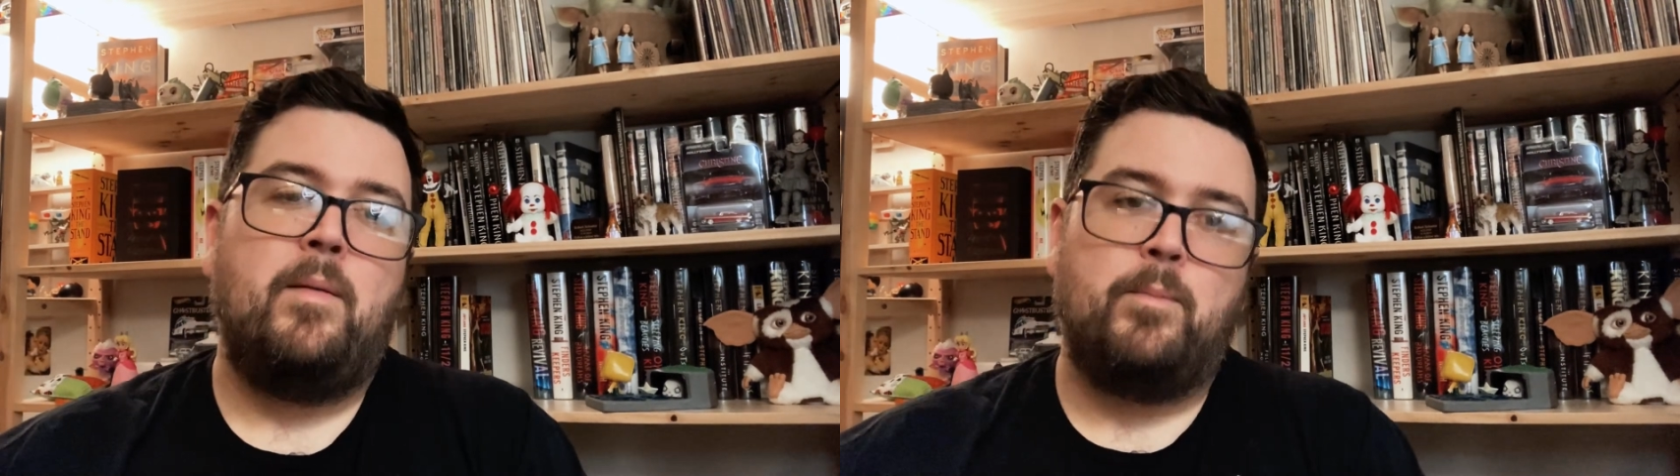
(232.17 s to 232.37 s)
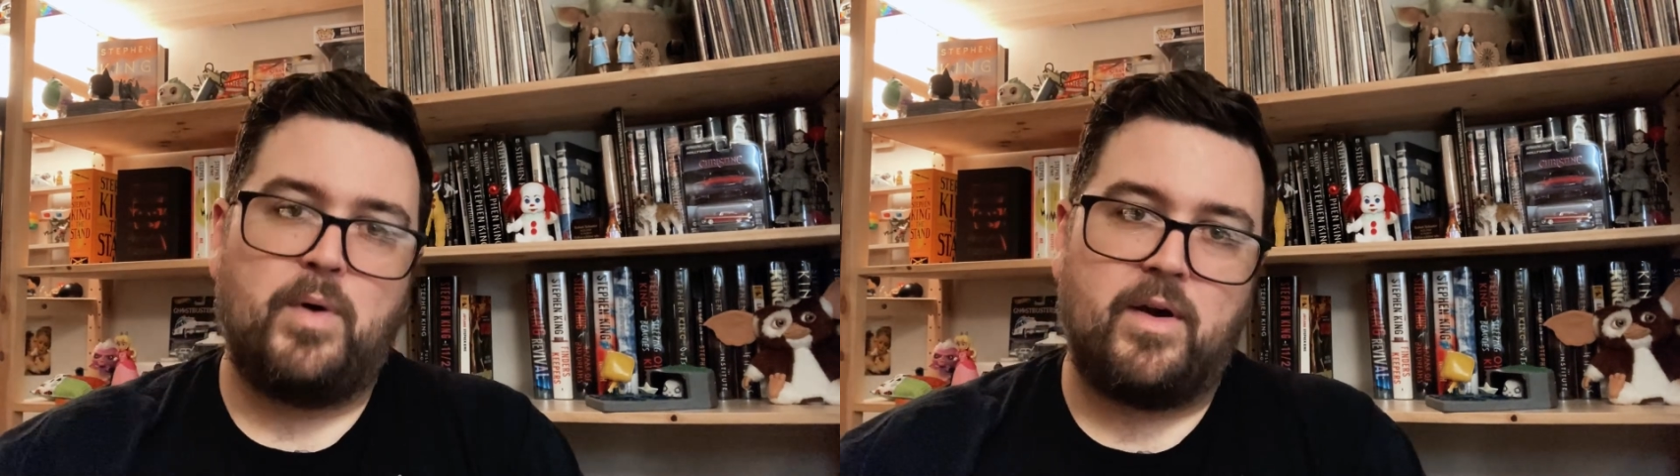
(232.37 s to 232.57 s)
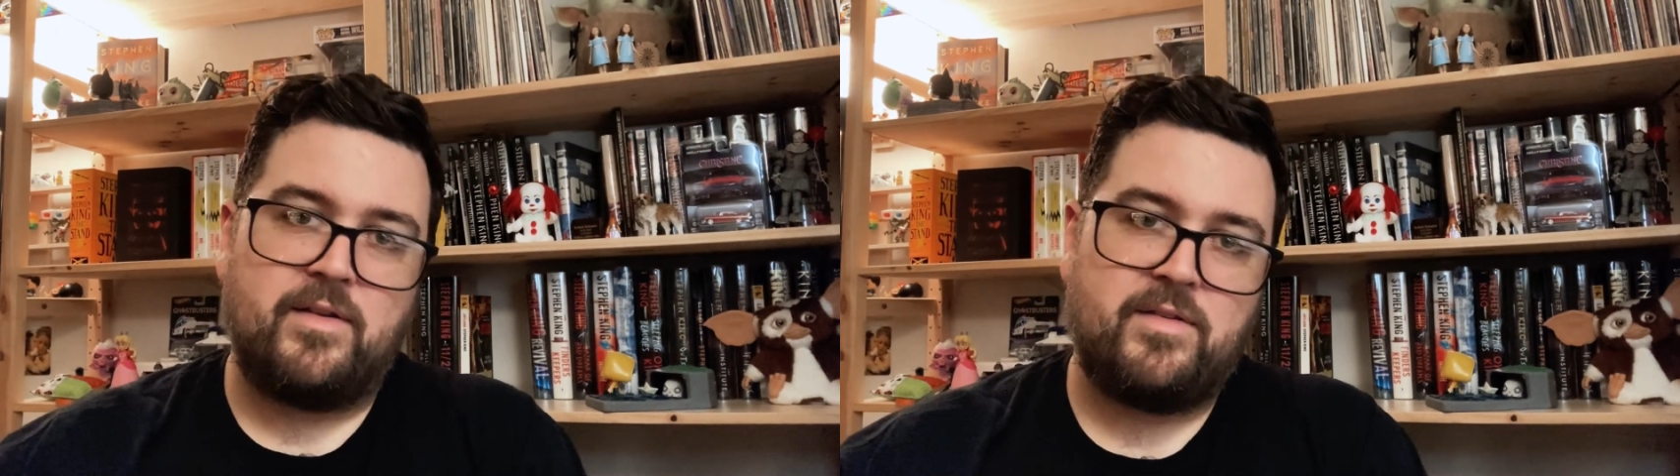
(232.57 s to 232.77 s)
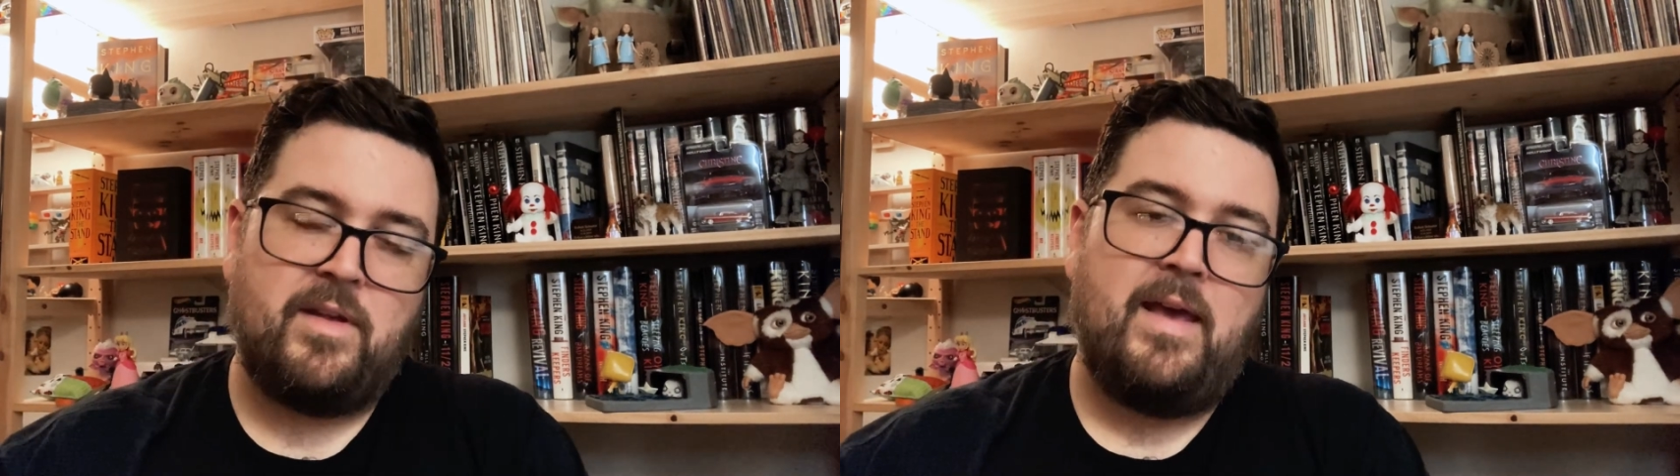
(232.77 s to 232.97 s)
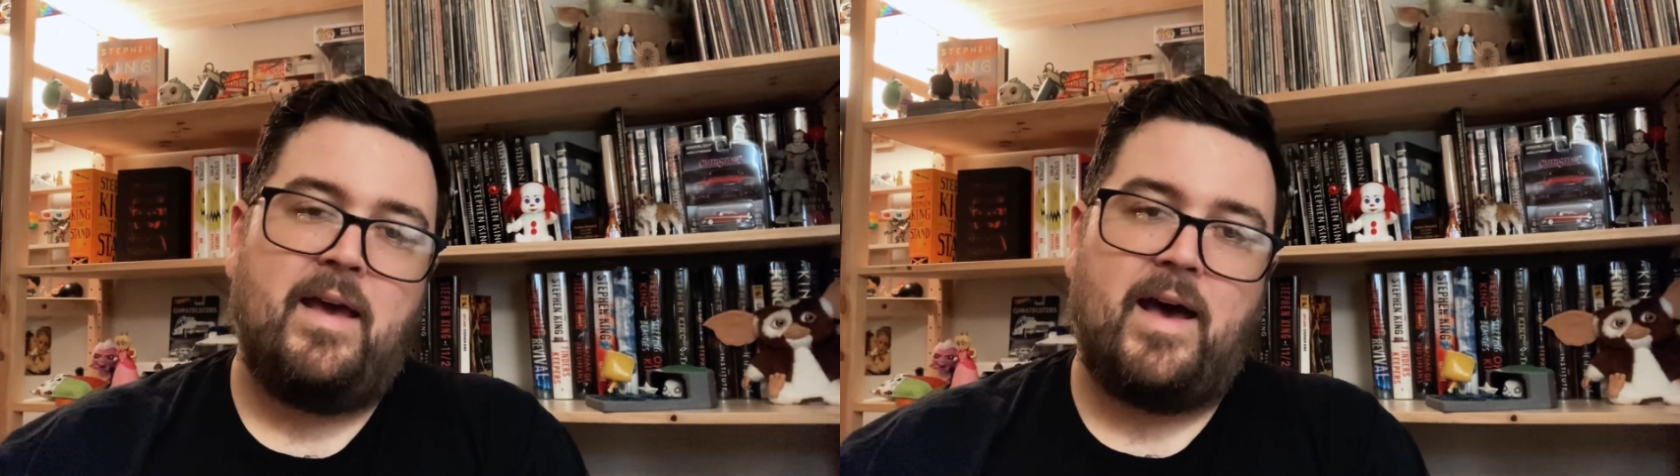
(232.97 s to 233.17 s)
books.
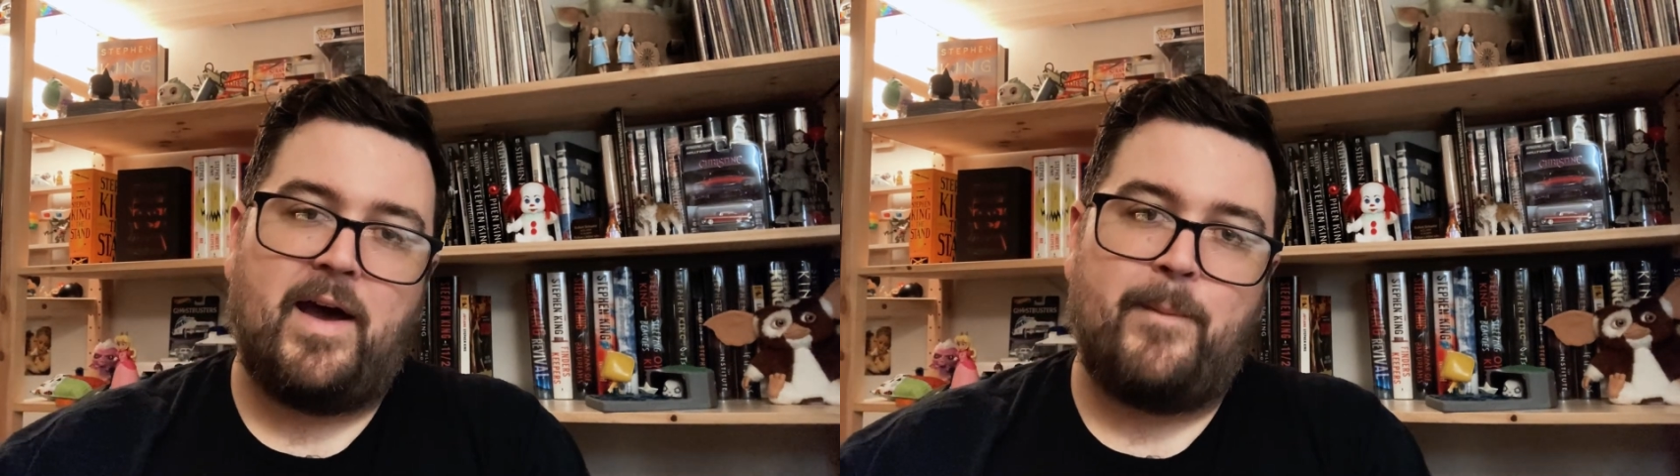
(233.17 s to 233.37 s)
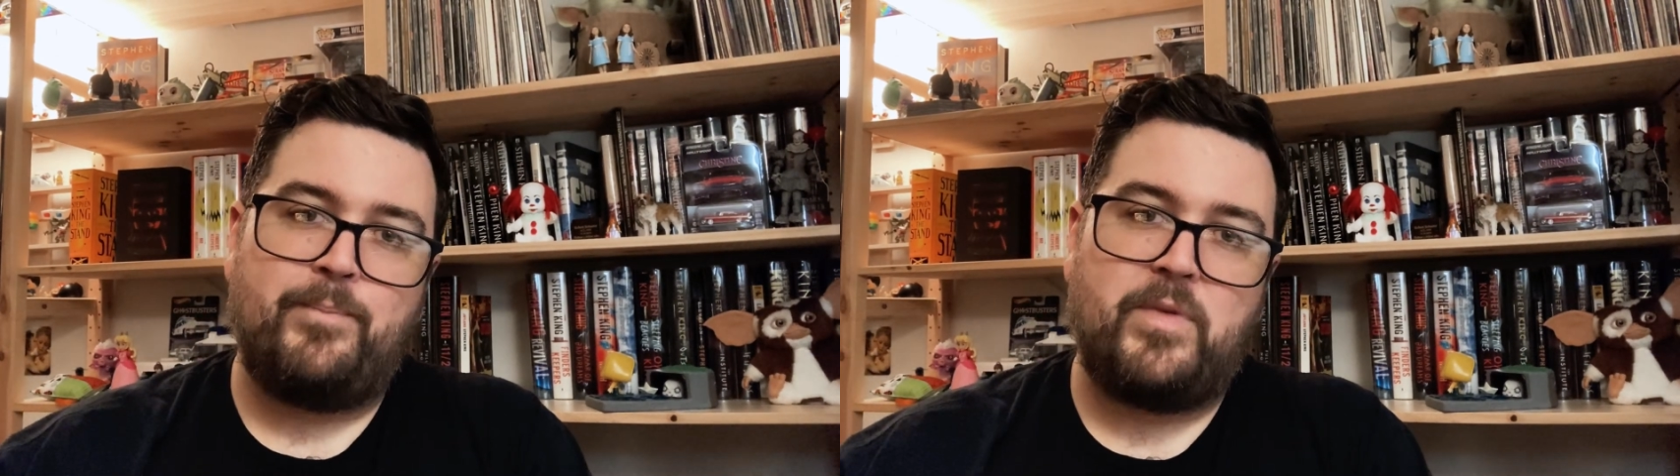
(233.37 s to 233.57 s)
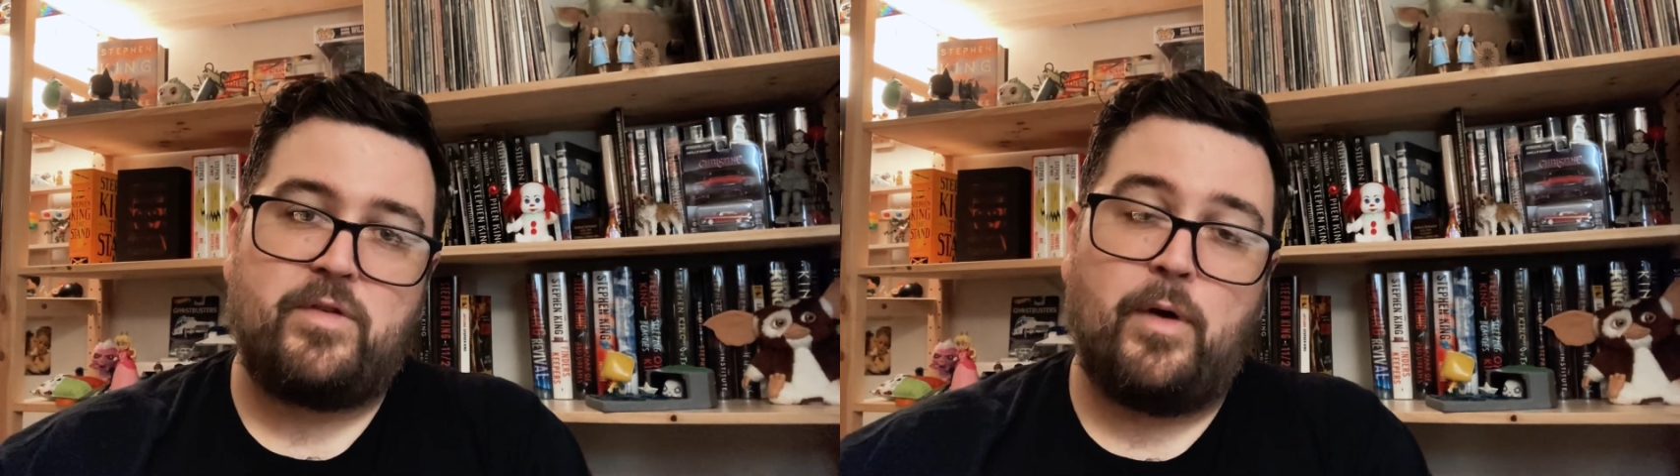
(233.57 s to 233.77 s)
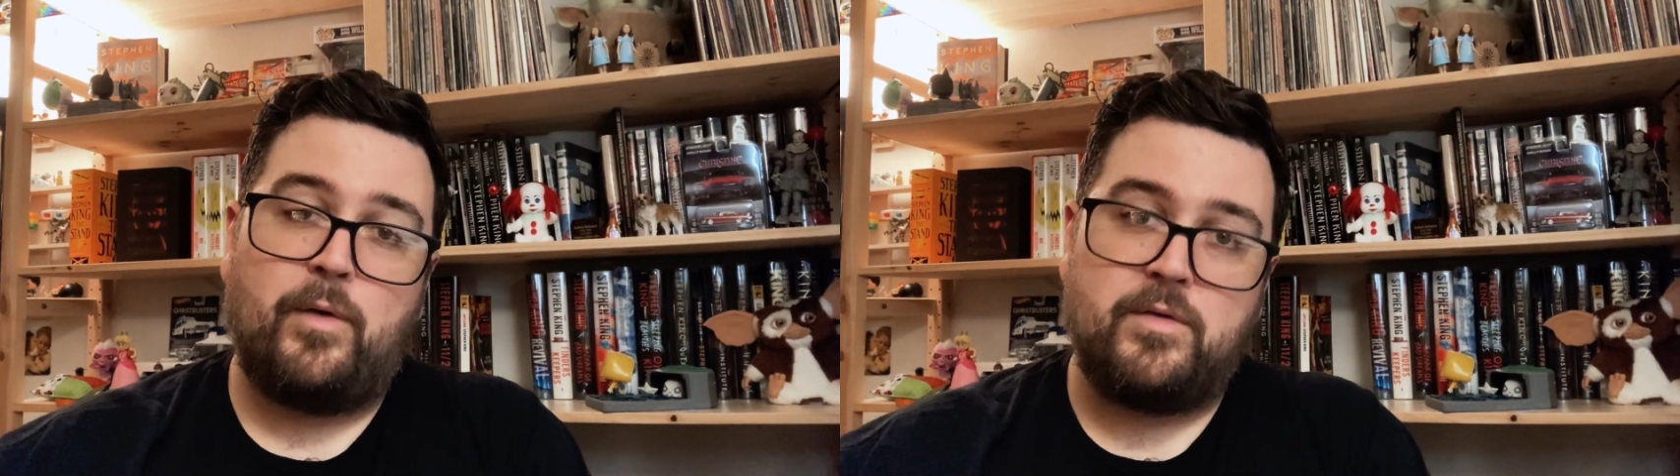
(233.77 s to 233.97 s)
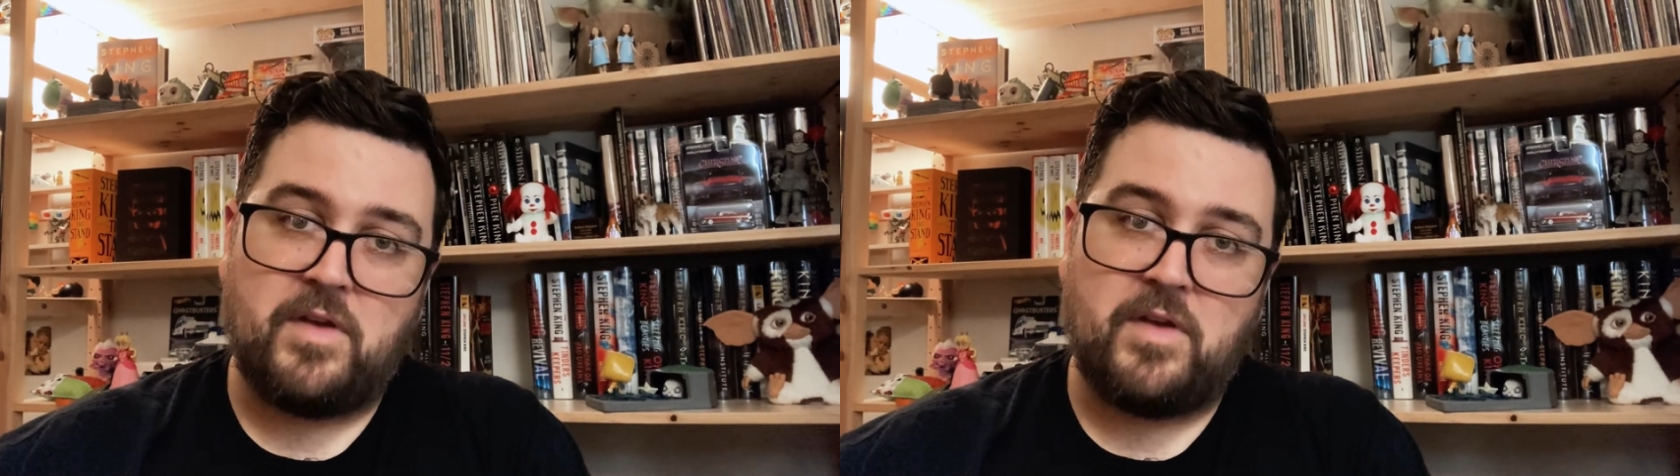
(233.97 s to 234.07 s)
So